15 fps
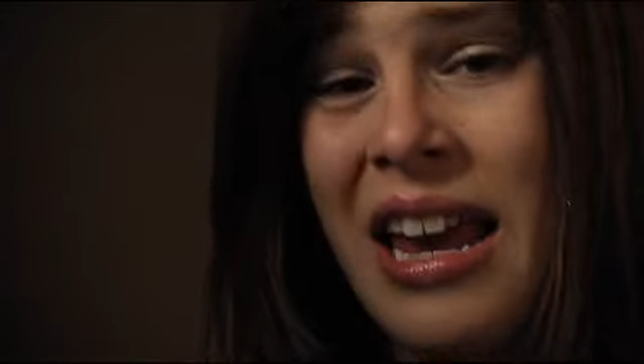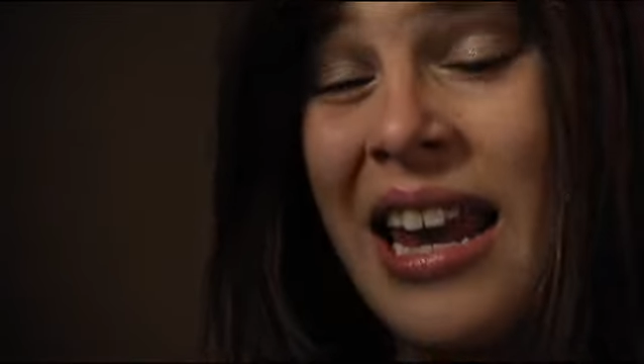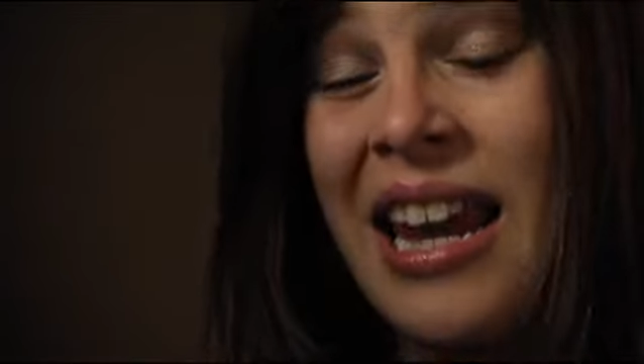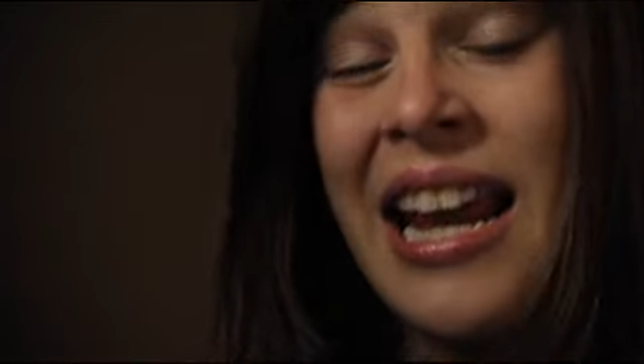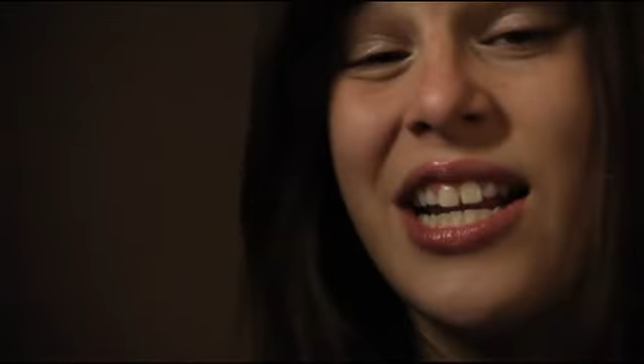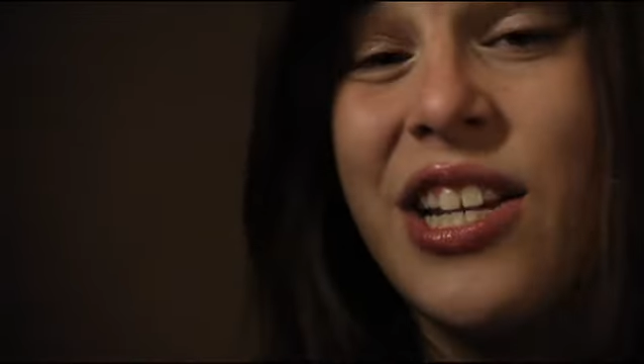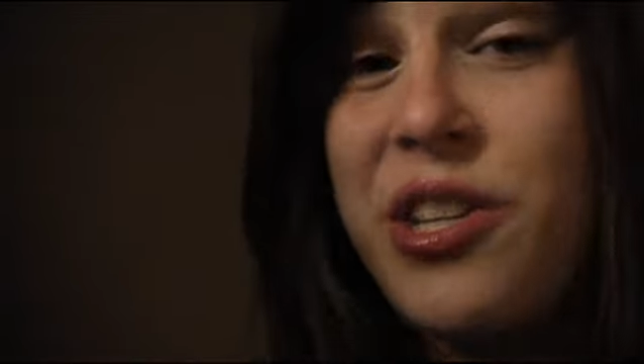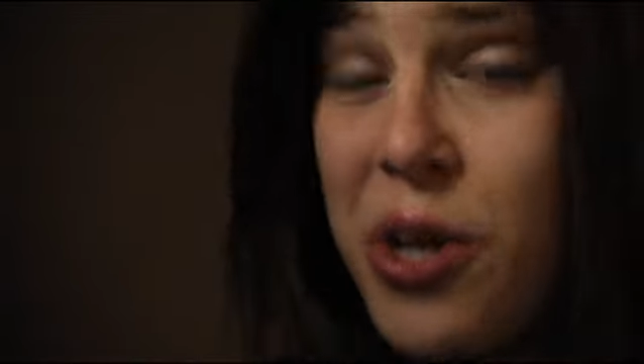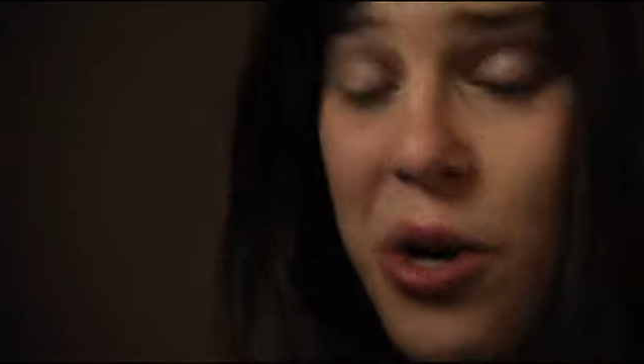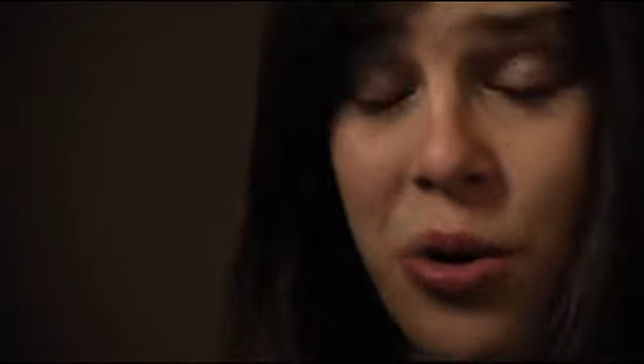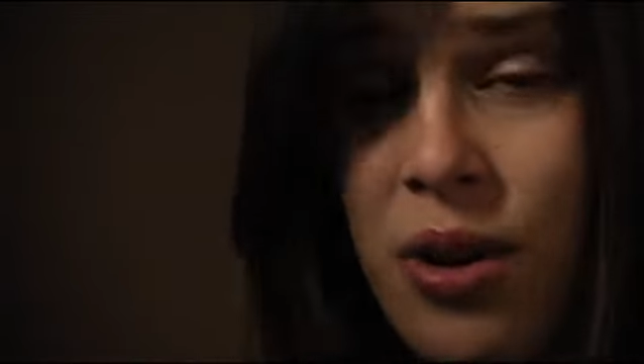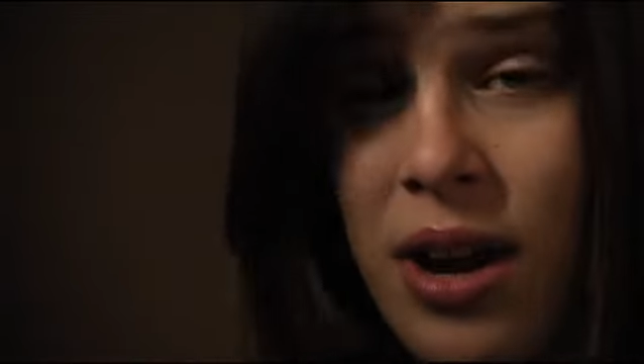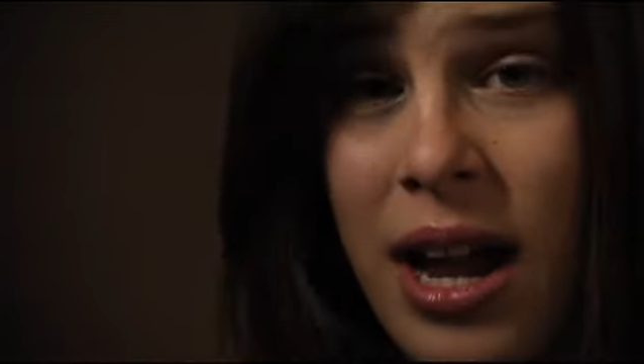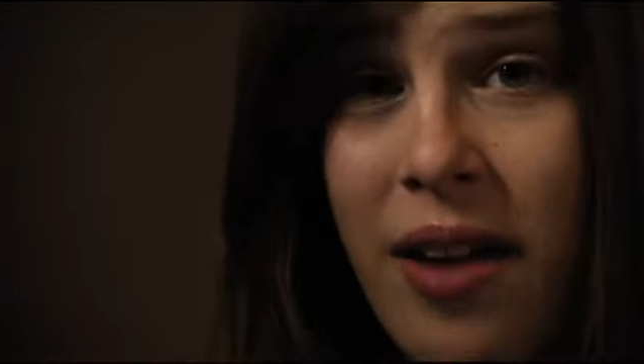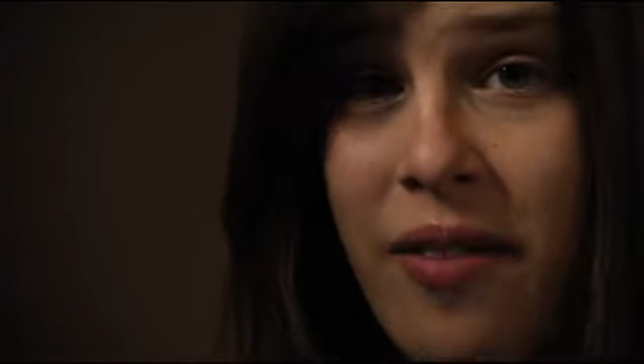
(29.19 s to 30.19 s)
and I
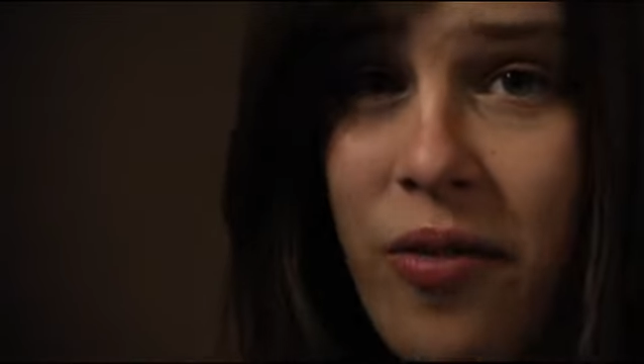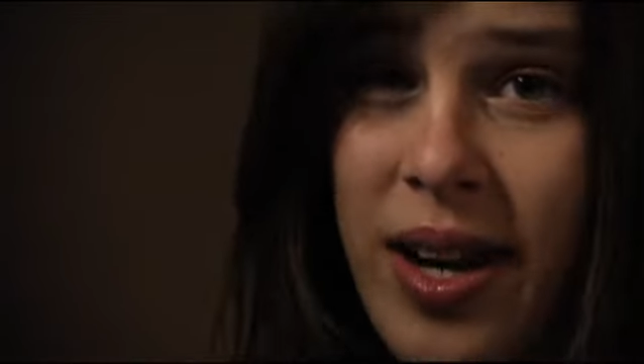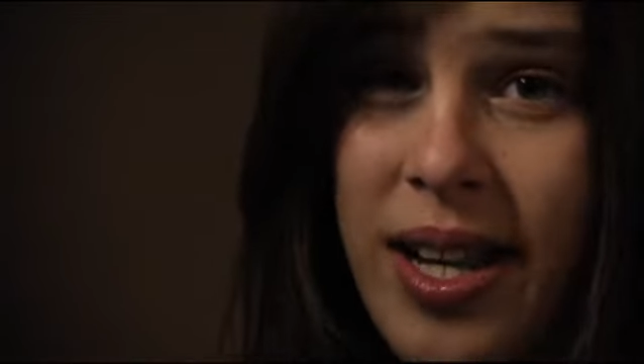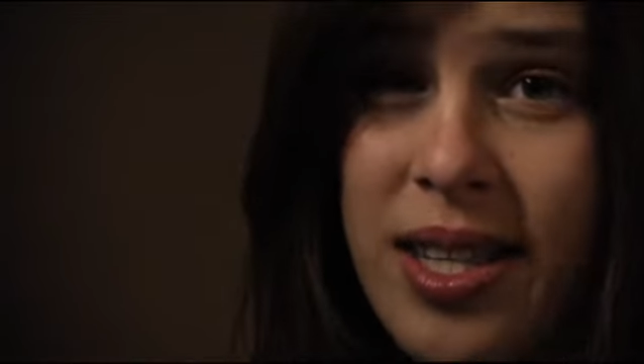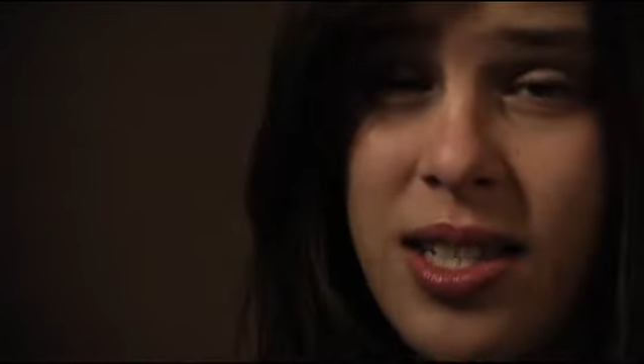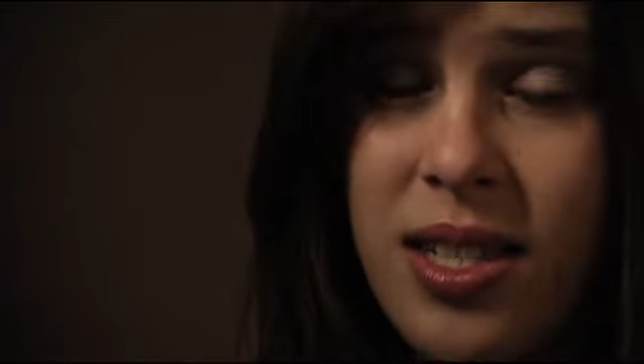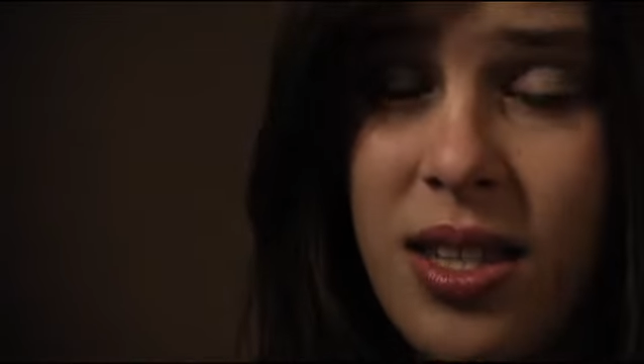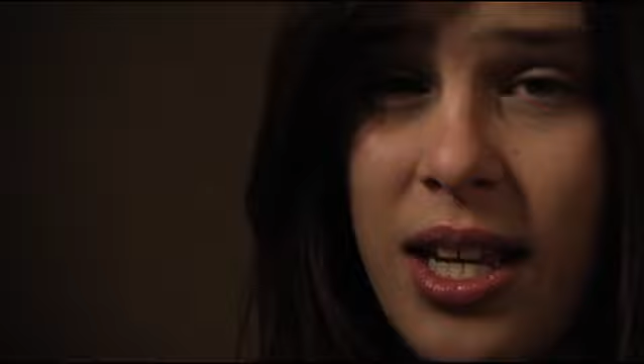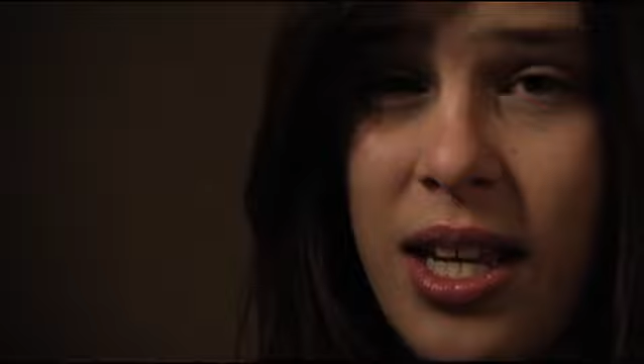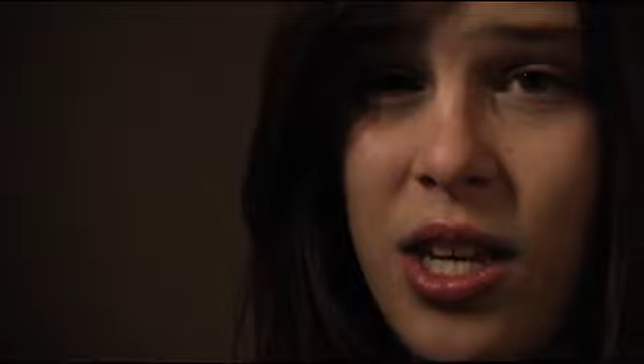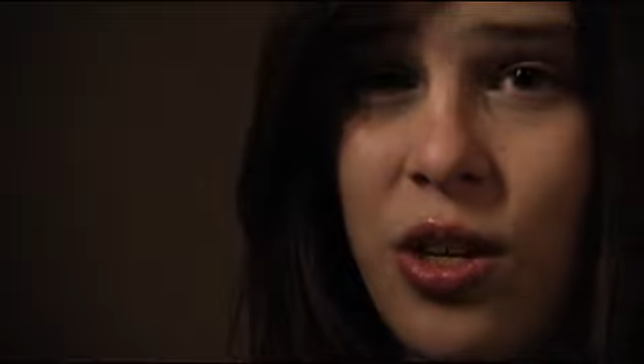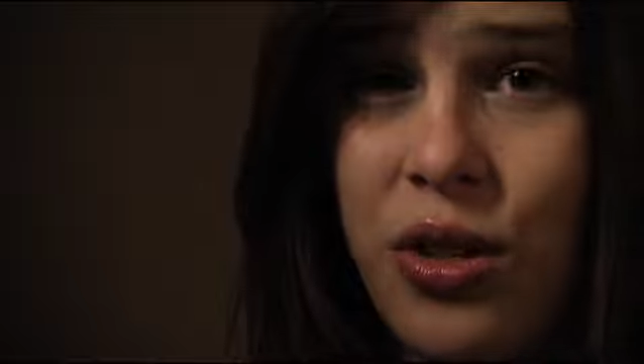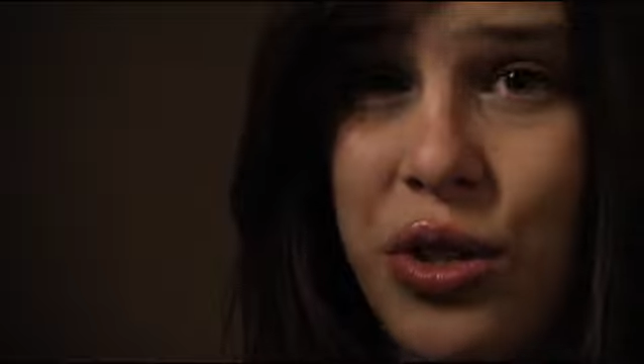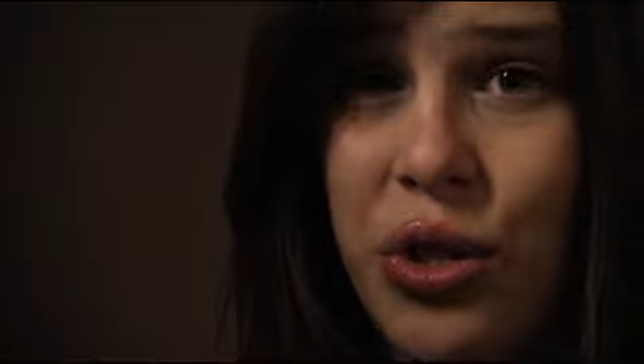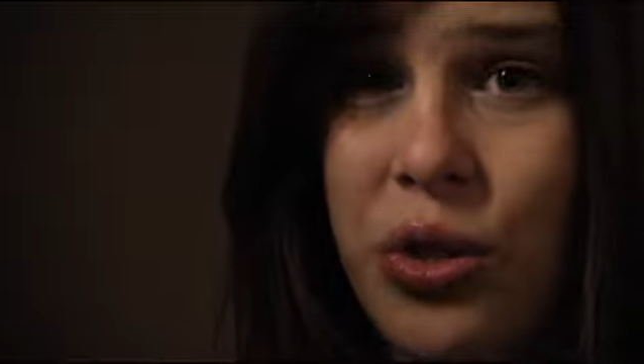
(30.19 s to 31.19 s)
don't have rights like
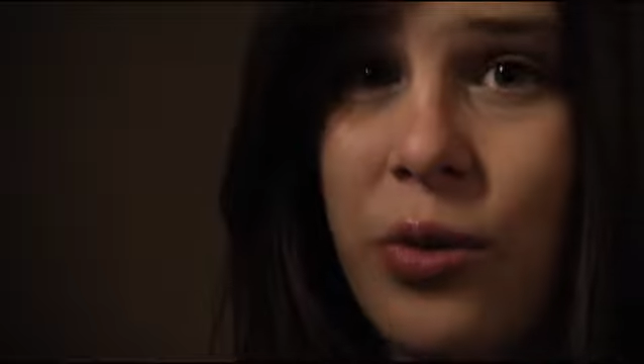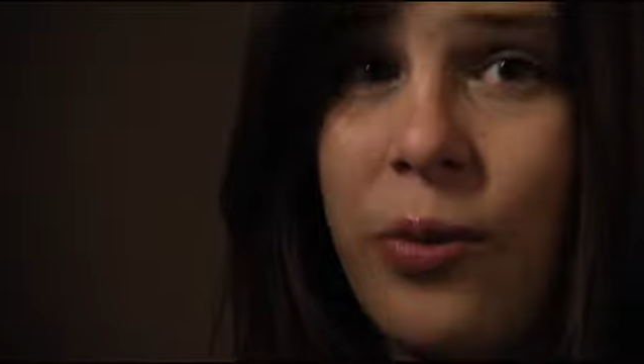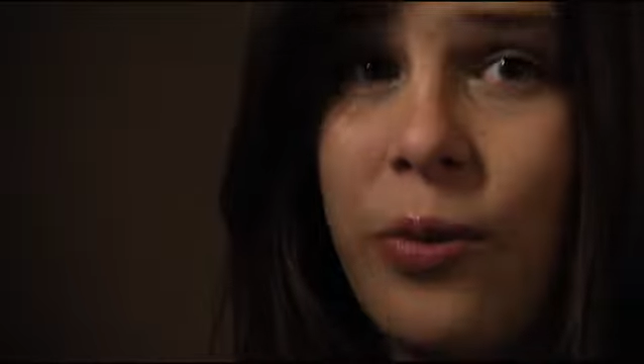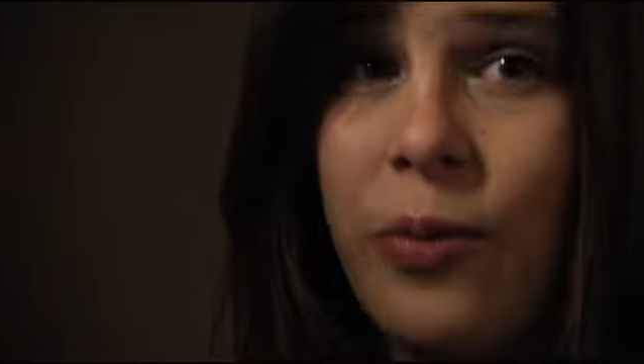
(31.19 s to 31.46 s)
you do.